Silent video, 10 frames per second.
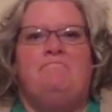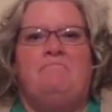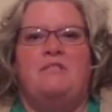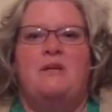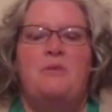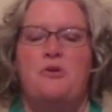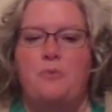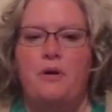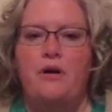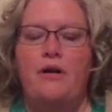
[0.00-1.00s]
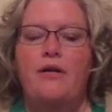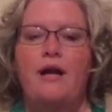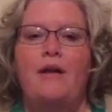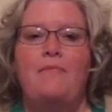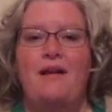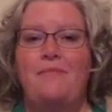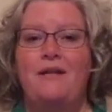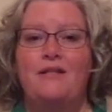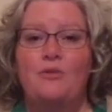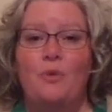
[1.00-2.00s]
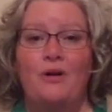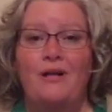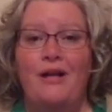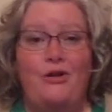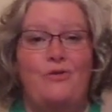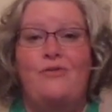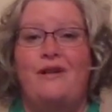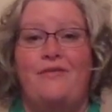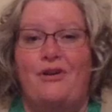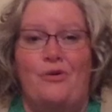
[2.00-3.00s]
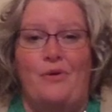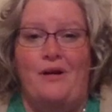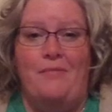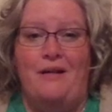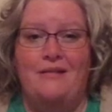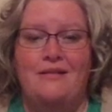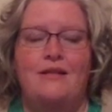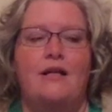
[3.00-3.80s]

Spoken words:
some other word. And maybe it's a word that you don't even know what it means.